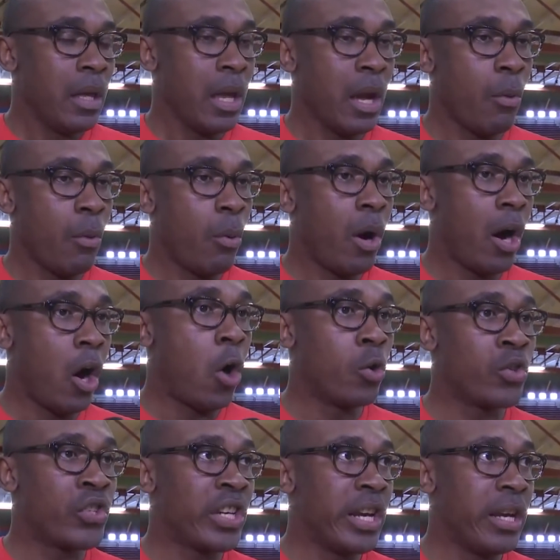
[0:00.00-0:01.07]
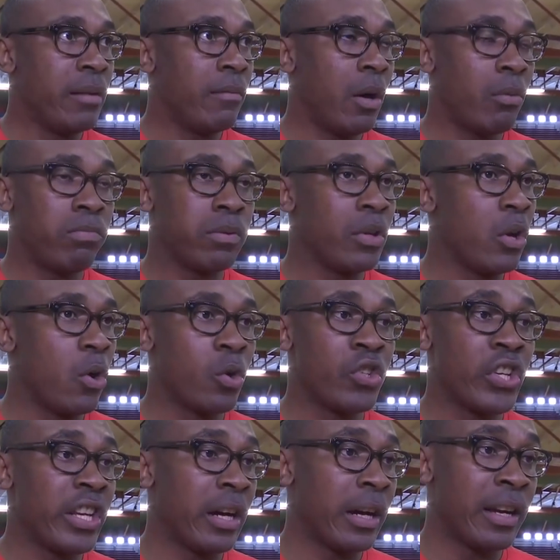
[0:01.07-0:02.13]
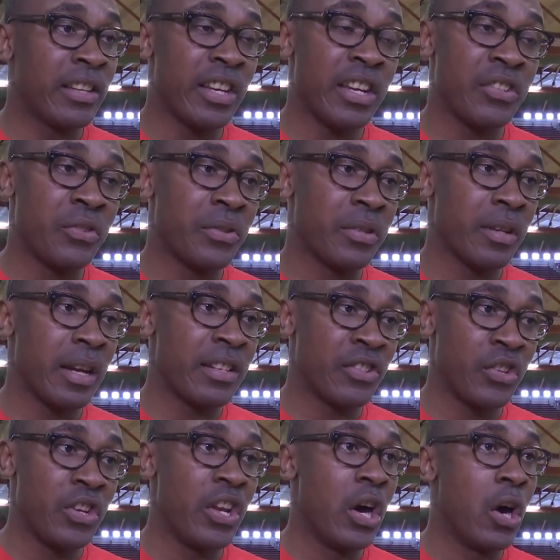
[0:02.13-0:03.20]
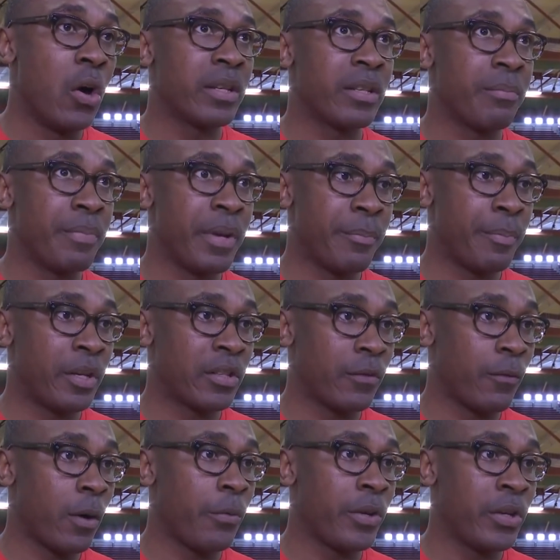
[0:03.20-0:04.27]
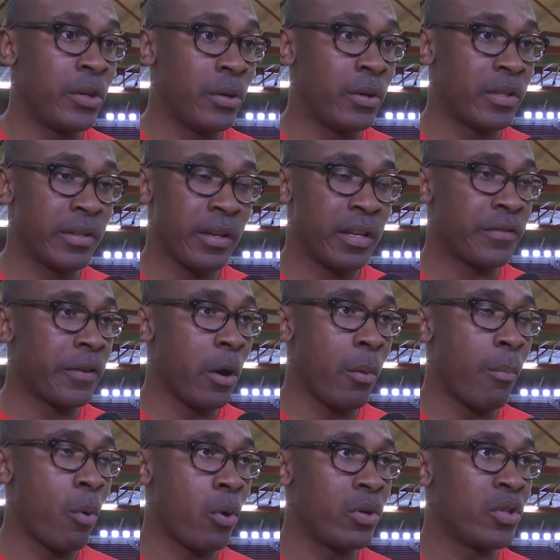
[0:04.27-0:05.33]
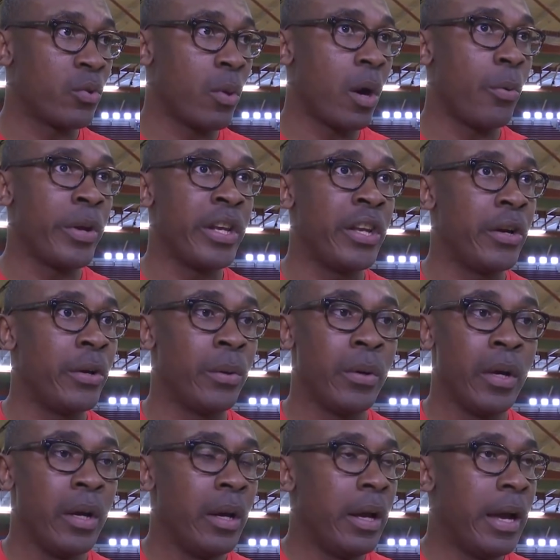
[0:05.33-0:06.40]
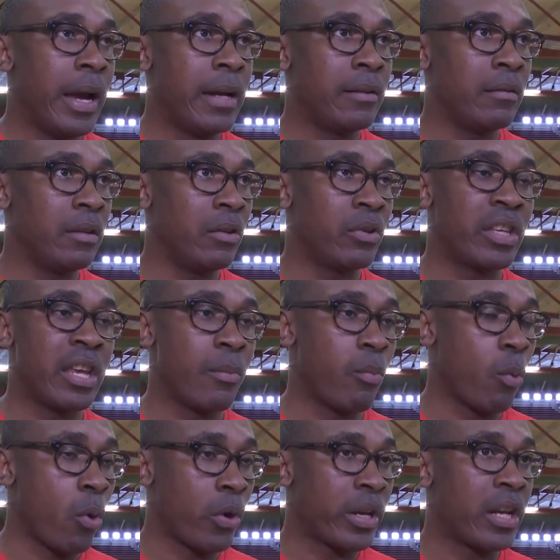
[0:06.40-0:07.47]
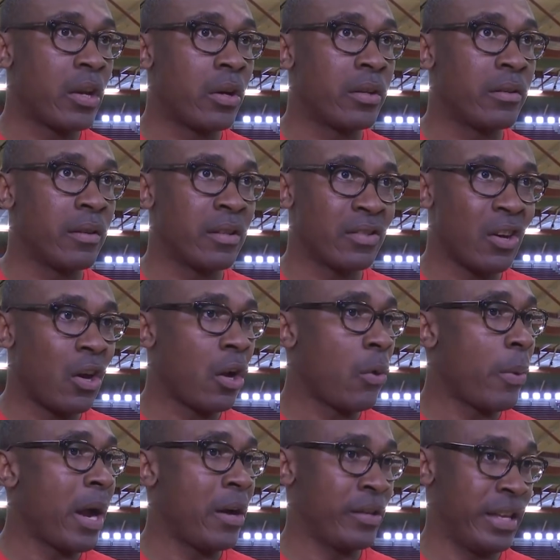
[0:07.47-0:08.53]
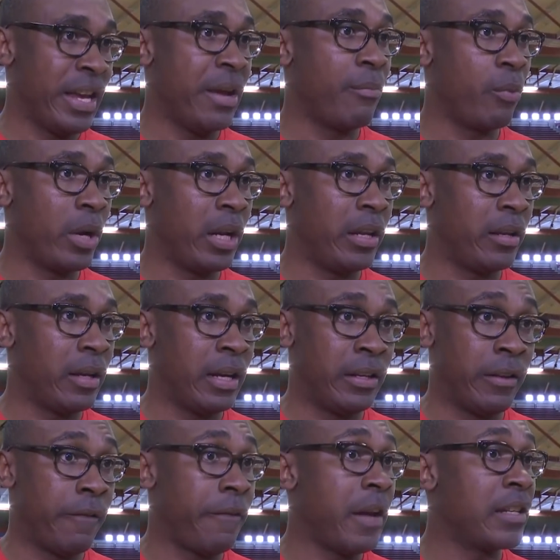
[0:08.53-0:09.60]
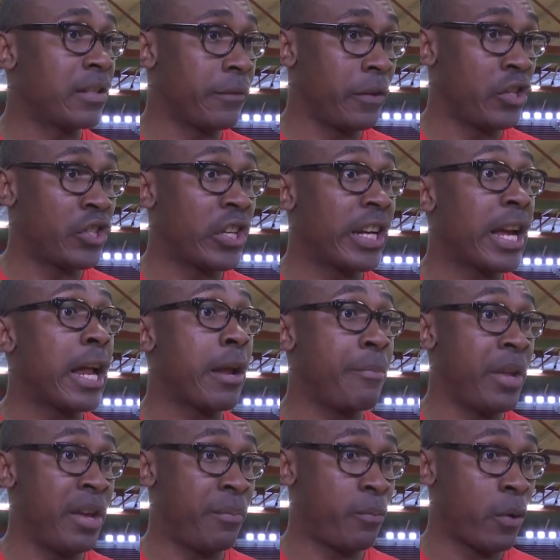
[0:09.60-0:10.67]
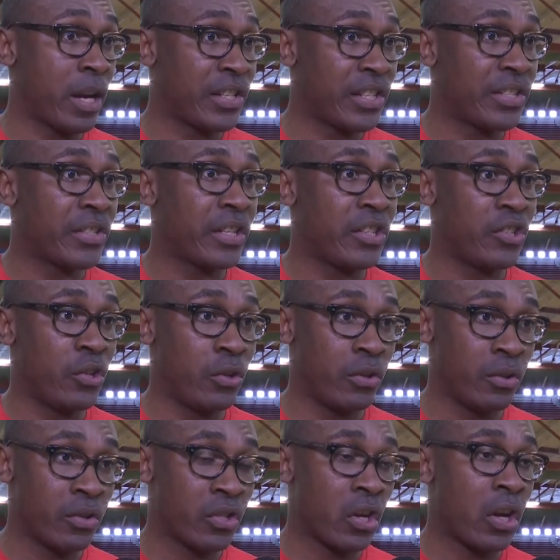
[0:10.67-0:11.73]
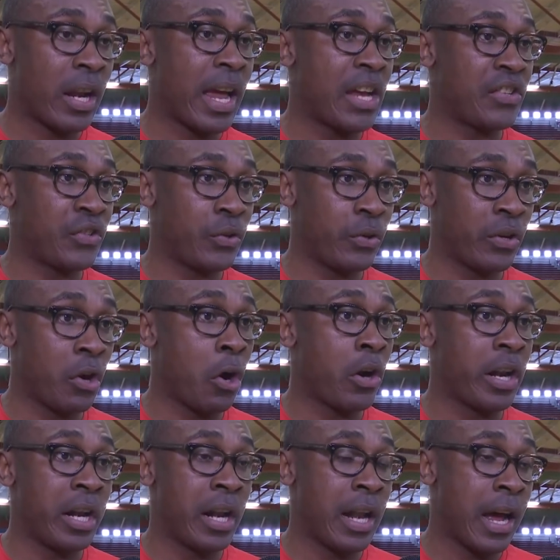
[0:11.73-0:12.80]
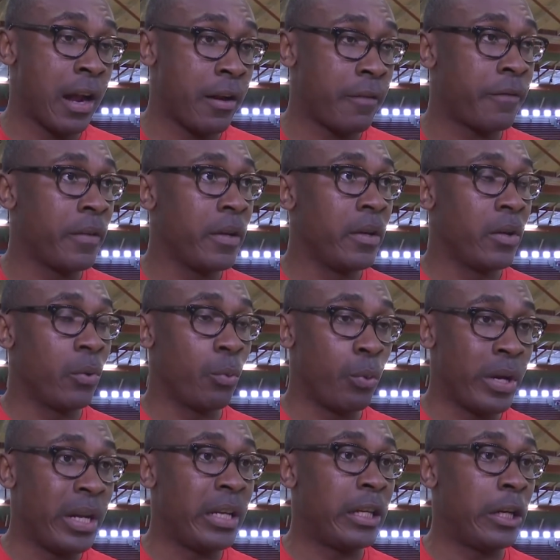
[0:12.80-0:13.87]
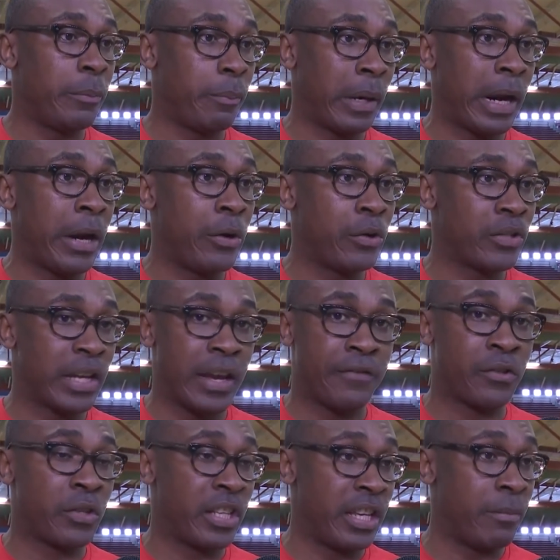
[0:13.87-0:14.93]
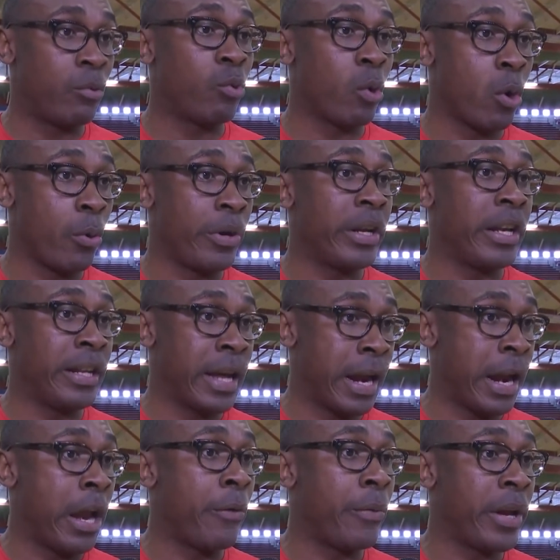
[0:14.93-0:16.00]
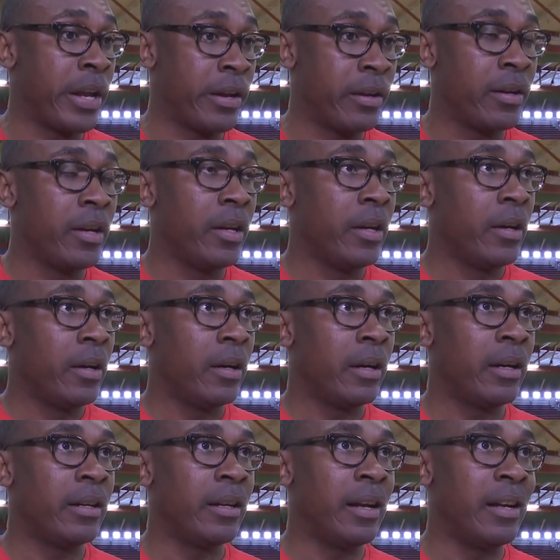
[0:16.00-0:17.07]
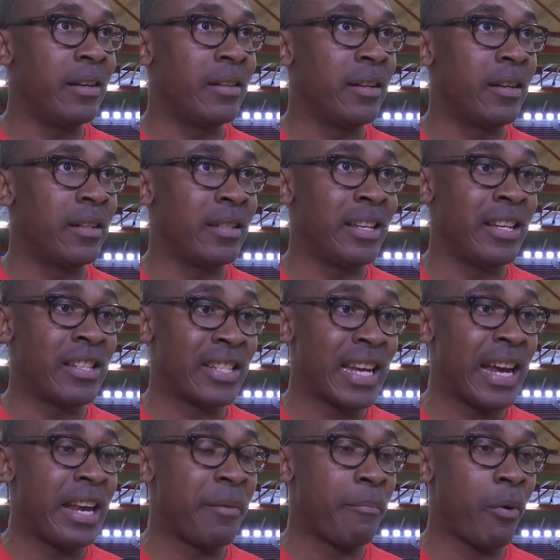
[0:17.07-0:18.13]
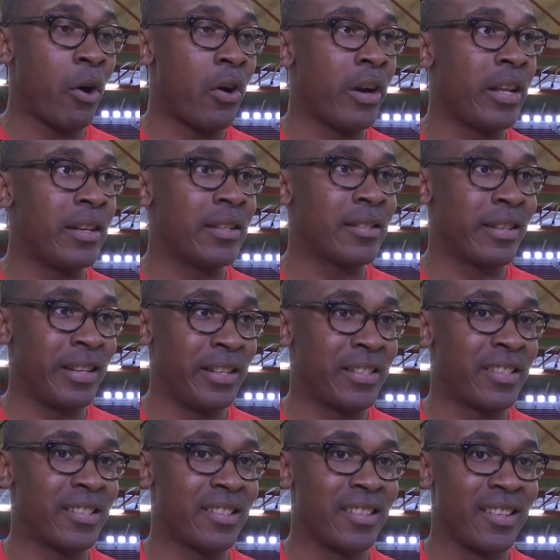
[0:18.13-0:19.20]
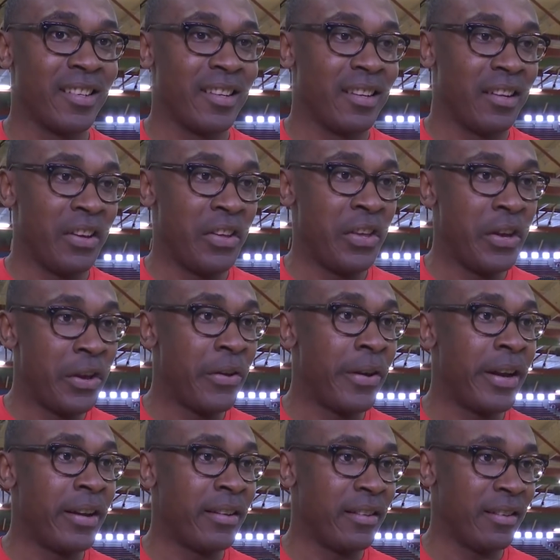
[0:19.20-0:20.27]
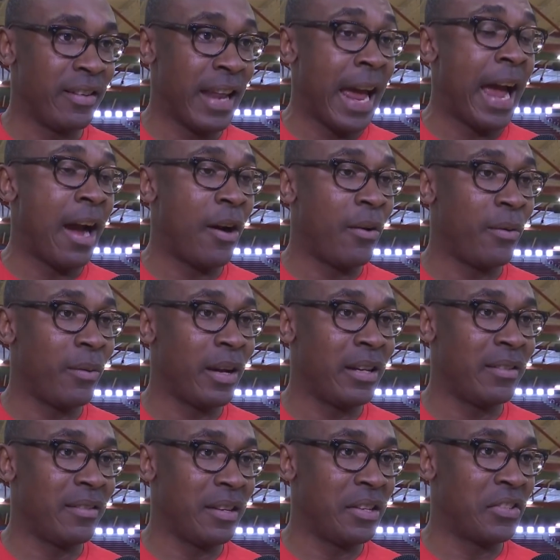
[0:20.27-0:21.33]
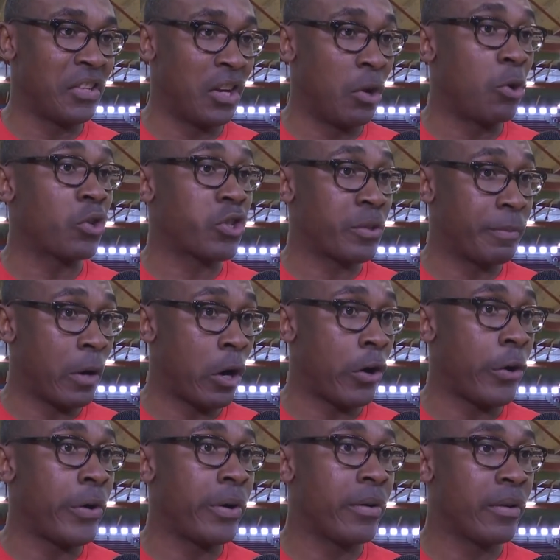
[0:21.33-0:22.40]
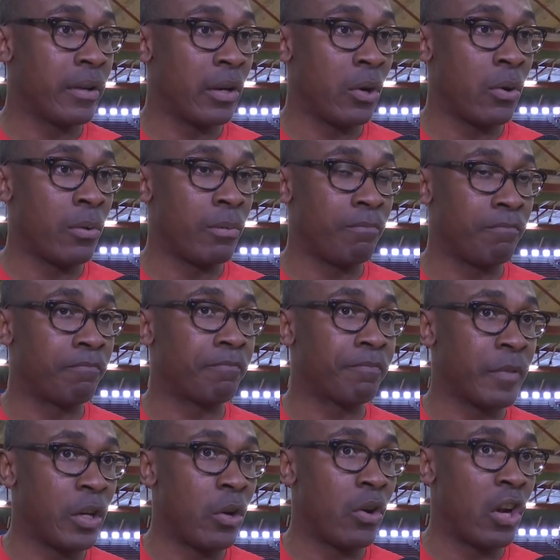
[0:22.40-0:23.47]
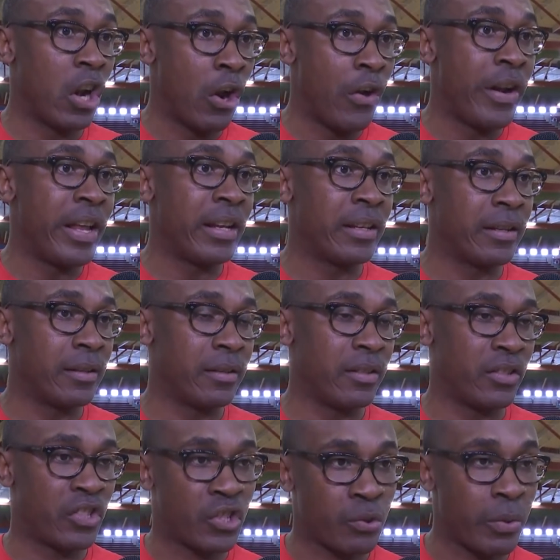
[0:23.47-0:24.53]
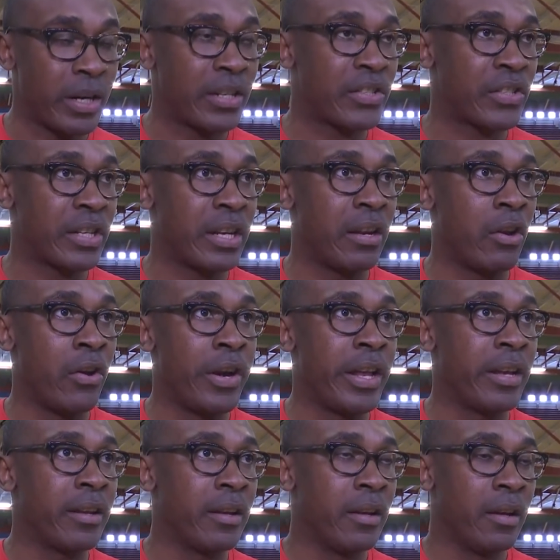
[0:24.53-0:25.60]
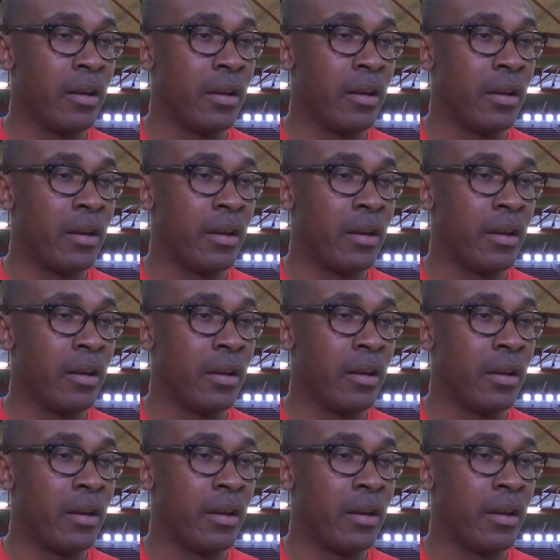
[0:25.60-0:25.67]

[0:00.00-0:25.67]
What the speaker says: Yeah, well, OG, you know, OG, as you know, is a big piece of what we do. He's very important to what we do, and, you know, keep working on his all-around game, really. And defensively, still got to be a presence, as you saw last year, guarded a lot of really good players, have to keep growing in that area. And the exciting part is he's a year in now, and he's a little smarter, a little, you know, learning the tricks and learning